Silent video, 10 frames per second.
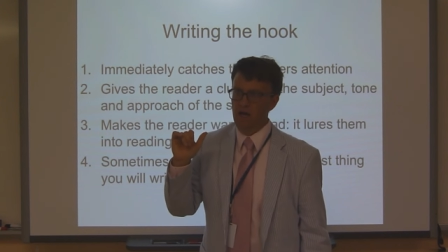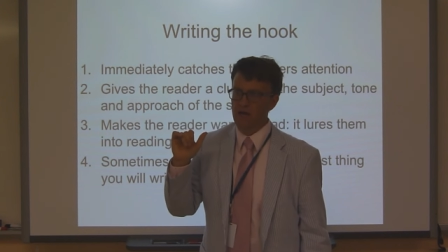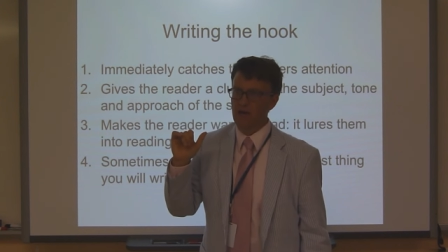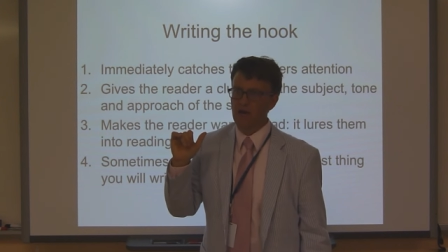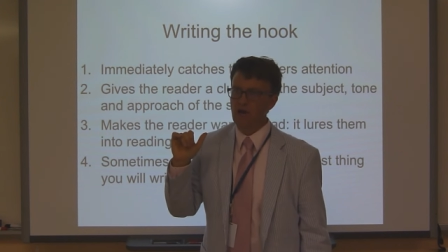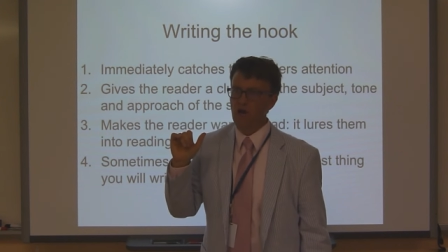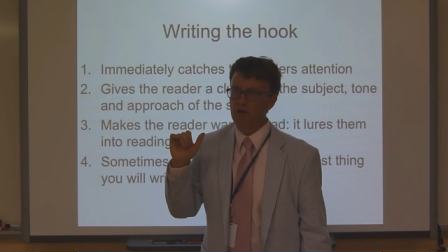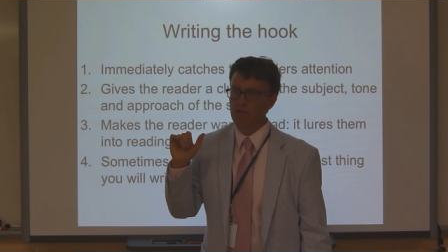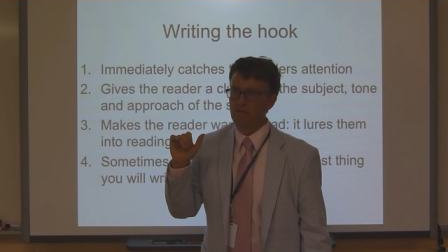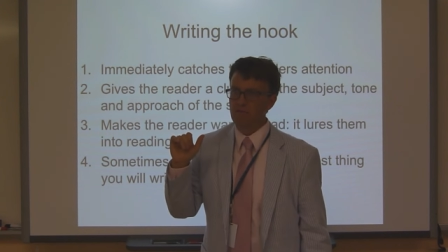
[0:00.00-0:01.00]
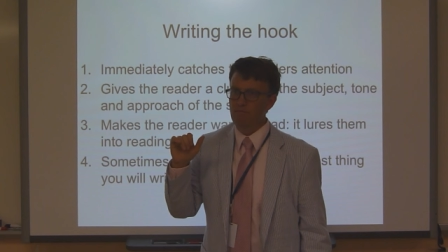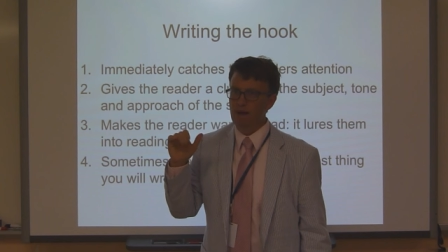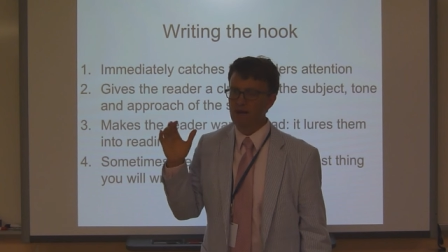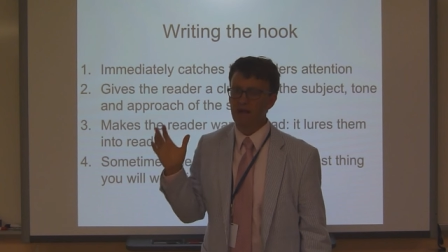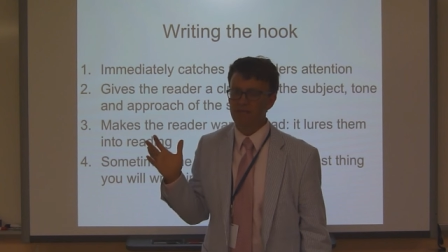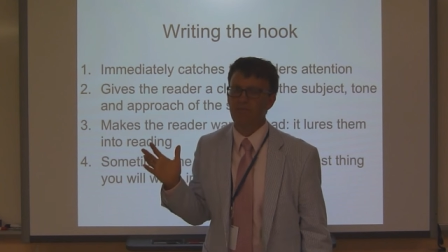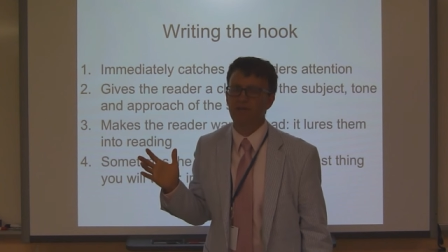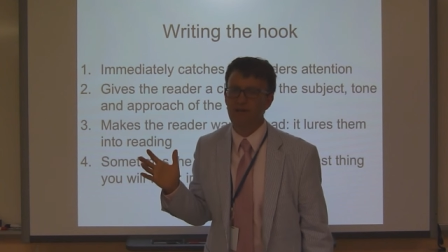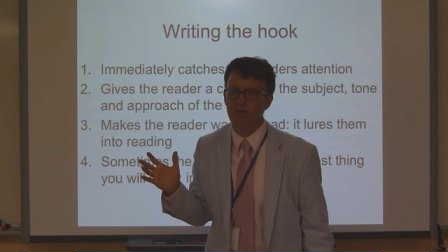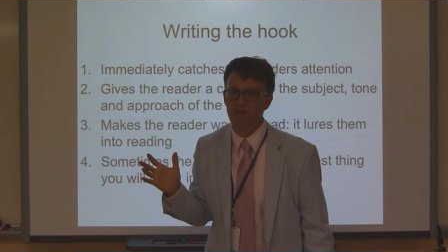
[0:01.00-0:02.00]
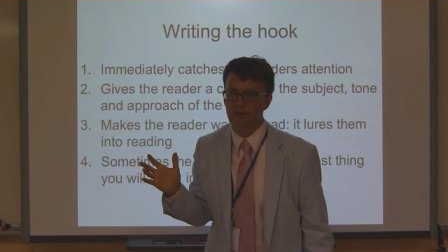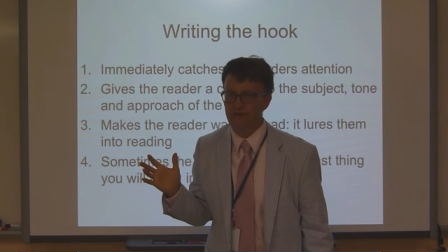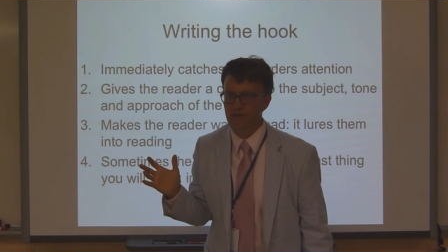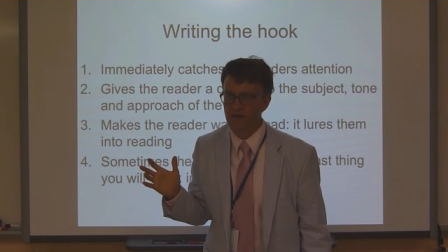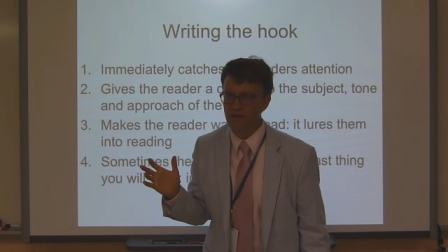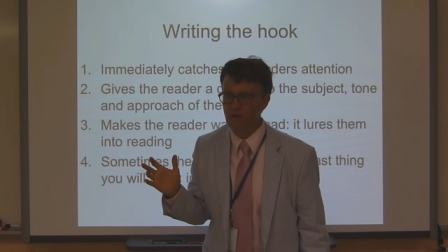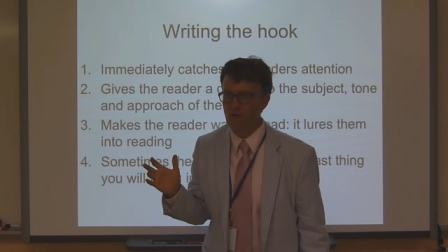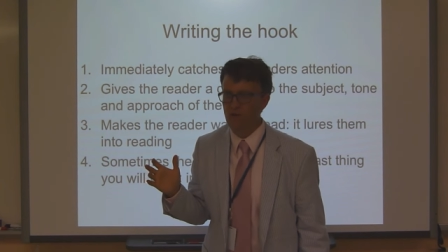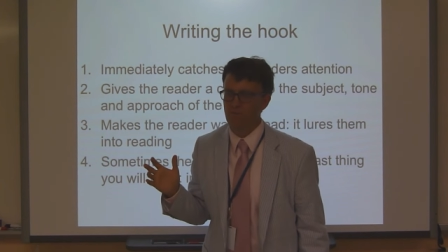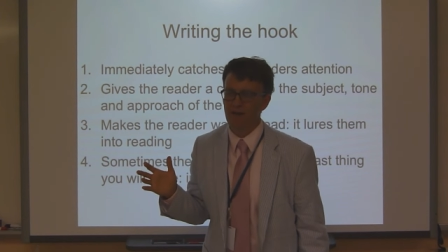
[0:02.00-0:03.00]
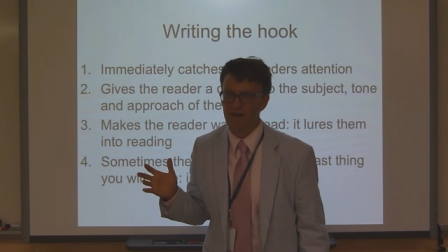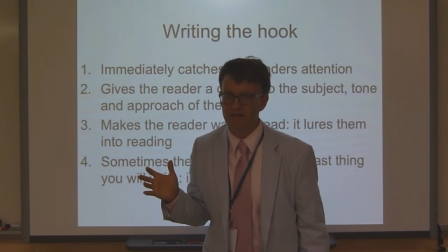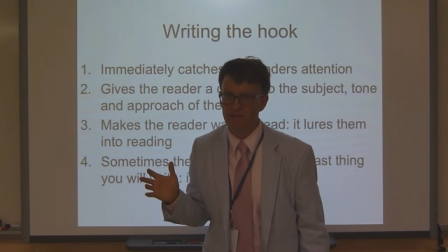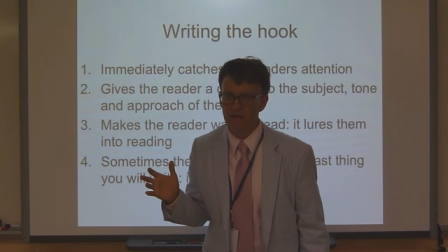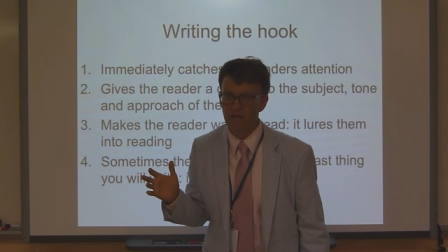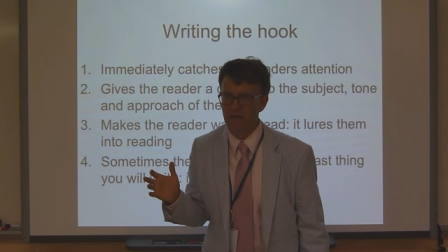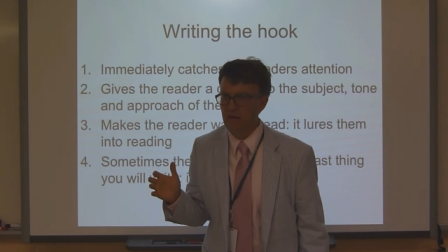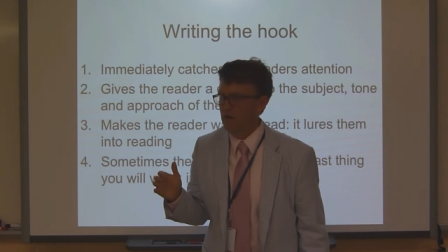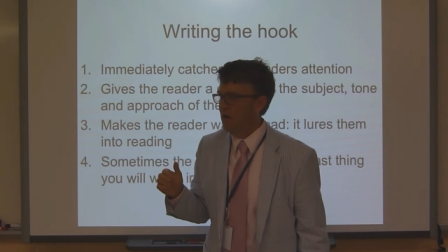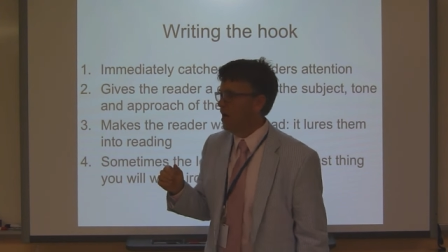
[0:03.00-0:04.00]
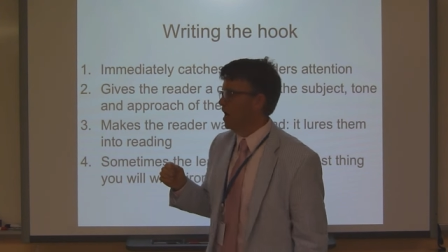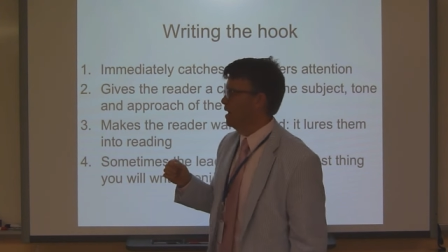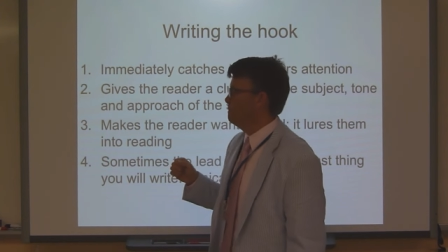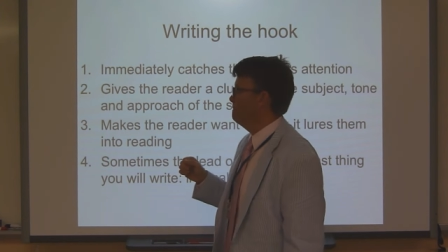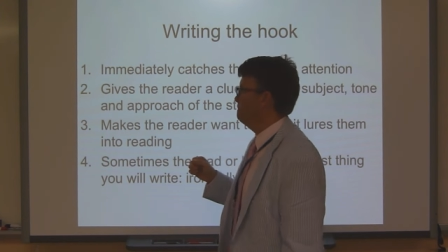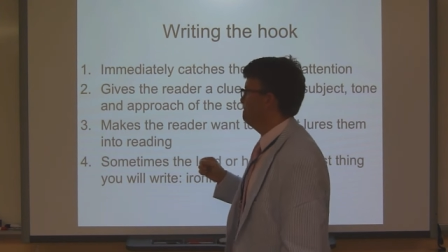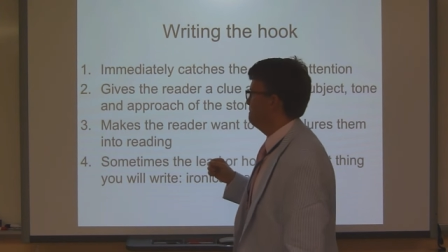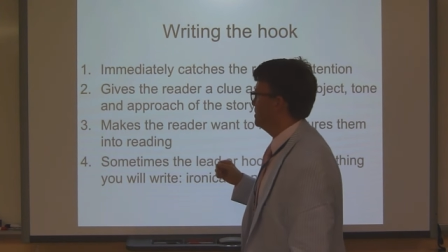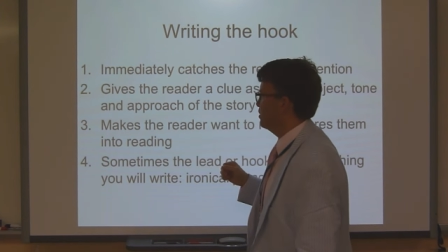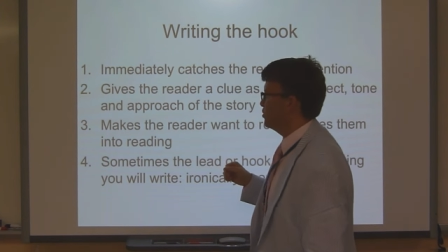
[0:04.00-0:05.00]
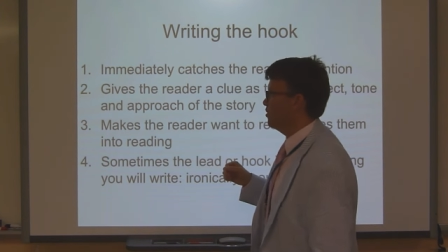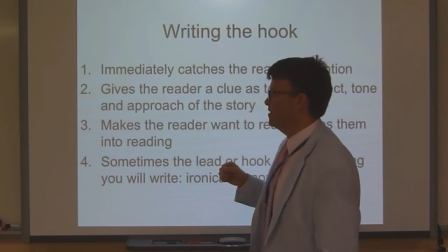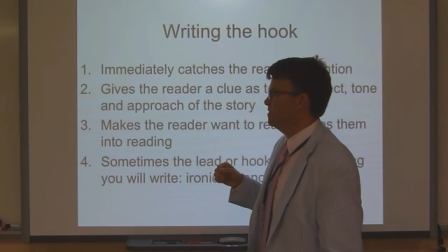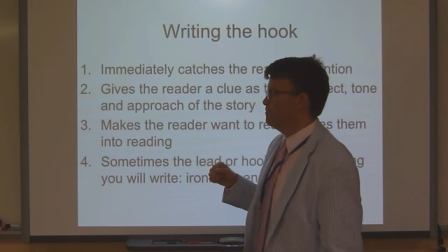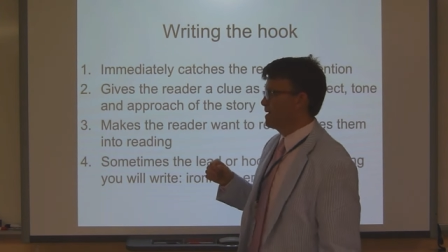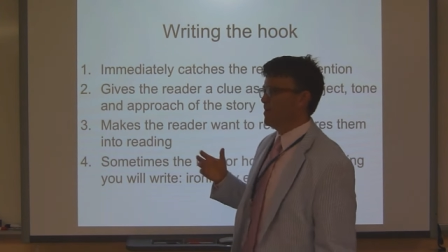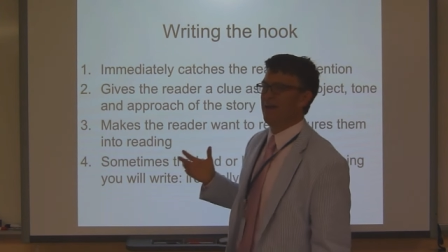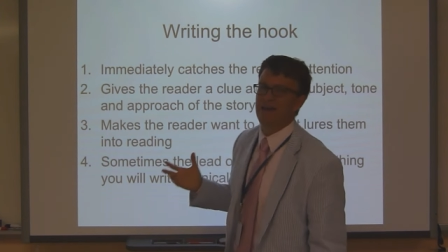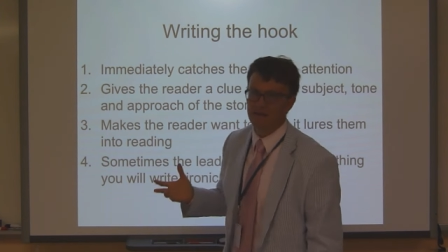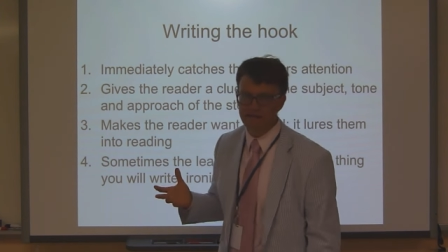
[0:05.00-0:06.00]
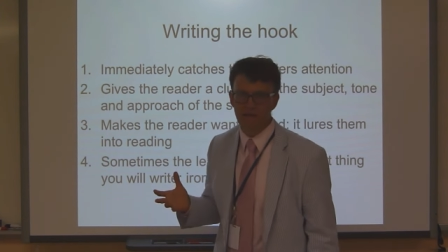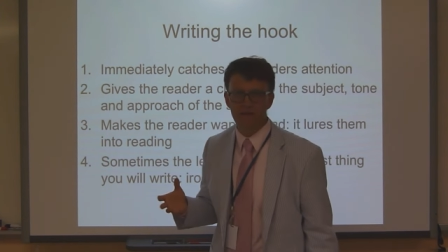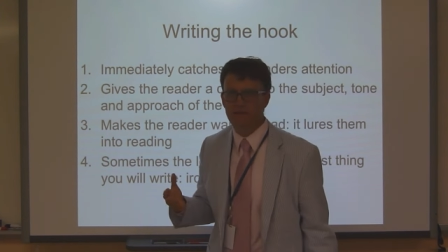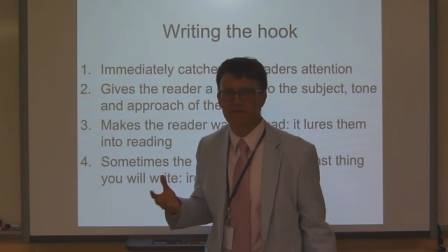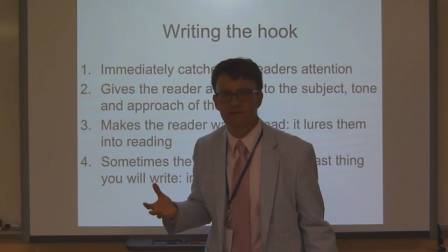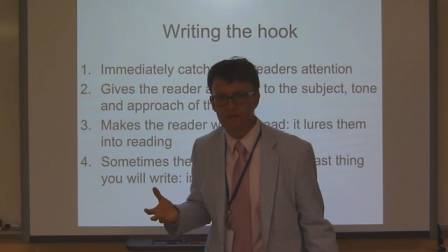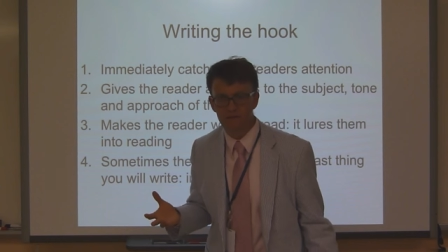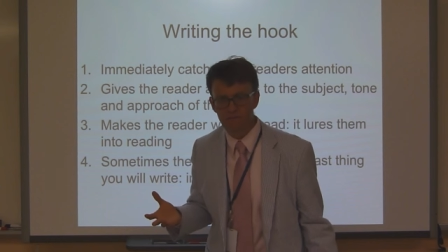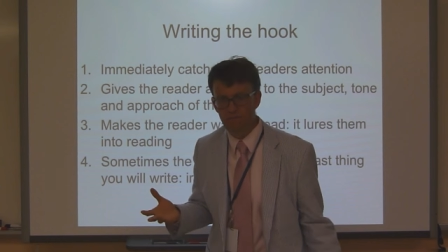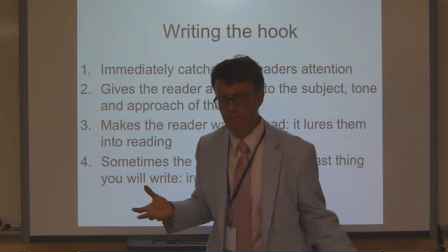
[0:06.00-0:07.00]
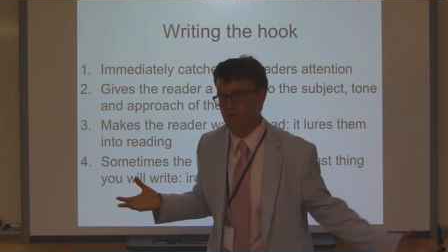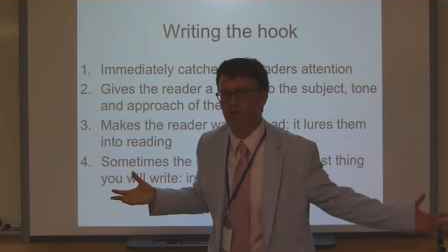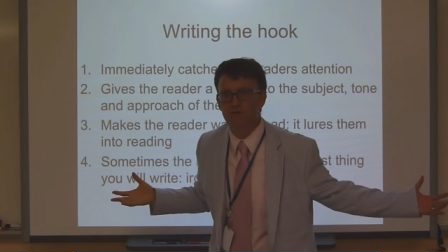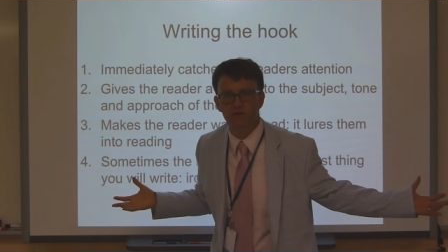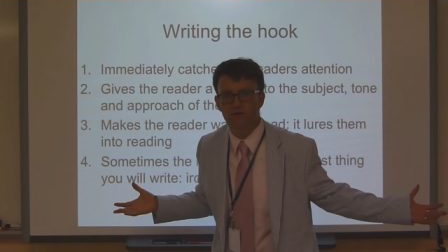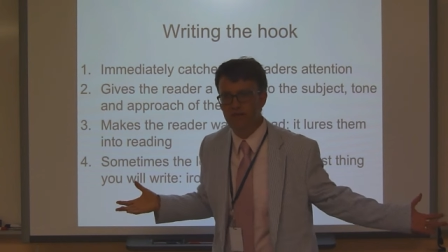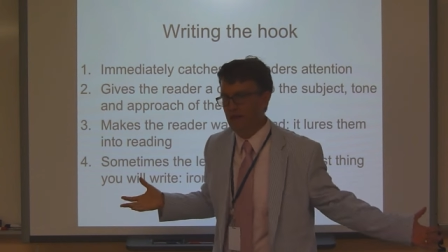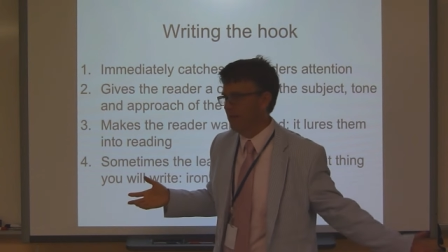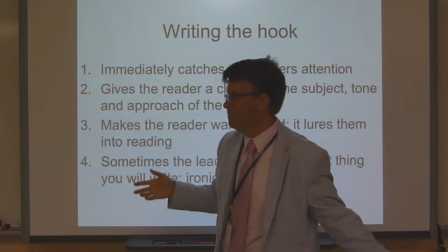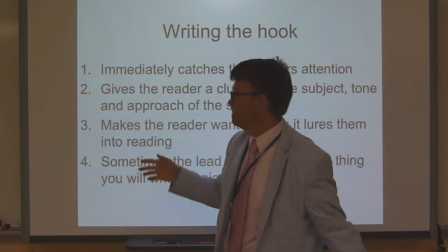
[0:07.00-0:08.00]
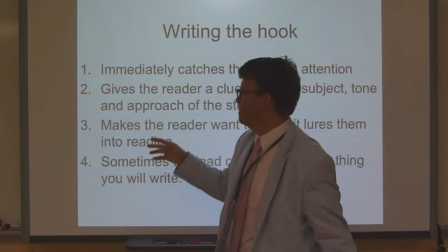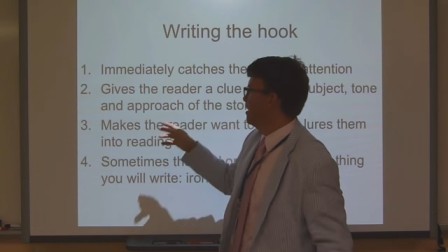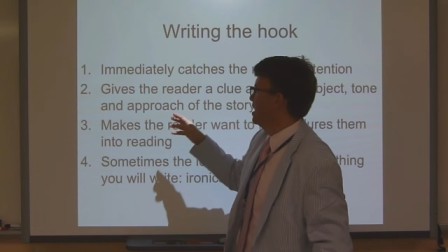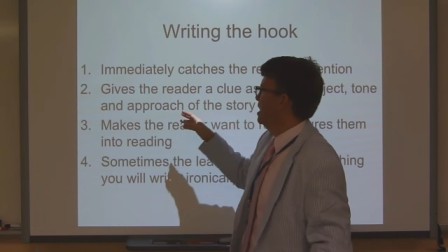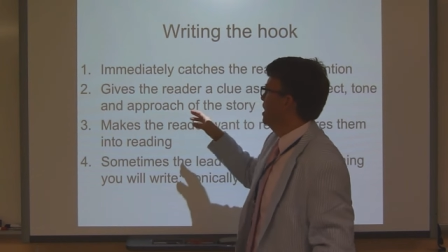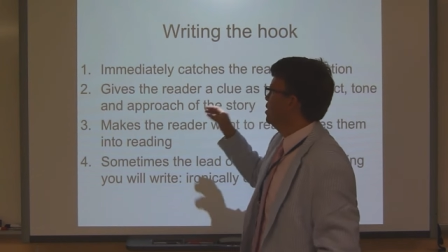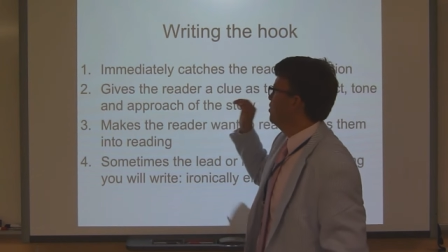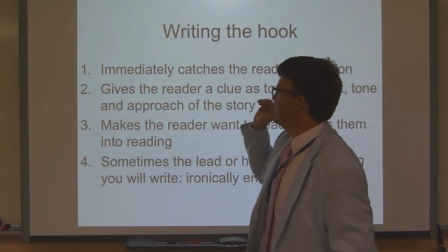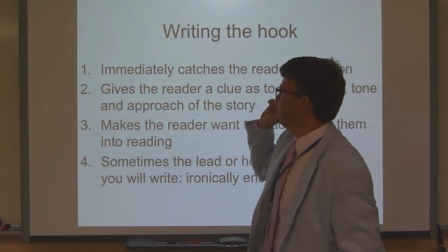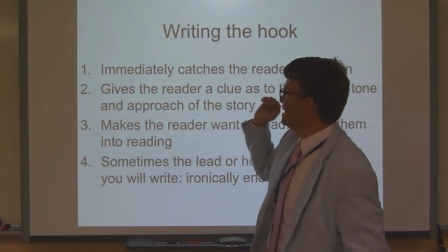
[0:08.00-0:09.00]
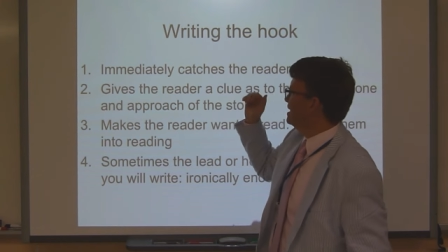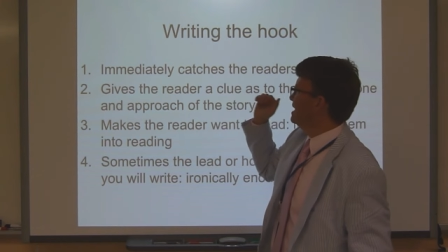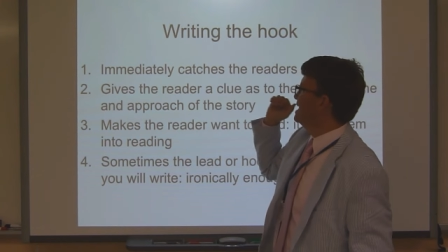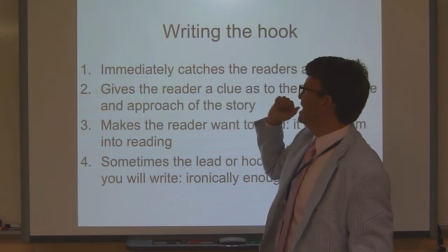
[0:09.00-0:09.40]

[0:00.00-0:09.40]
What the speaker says: not call it my college application essay, don't call it my essay, don't call it my Penn essay, that's who's going to read that? All right, you want to immediately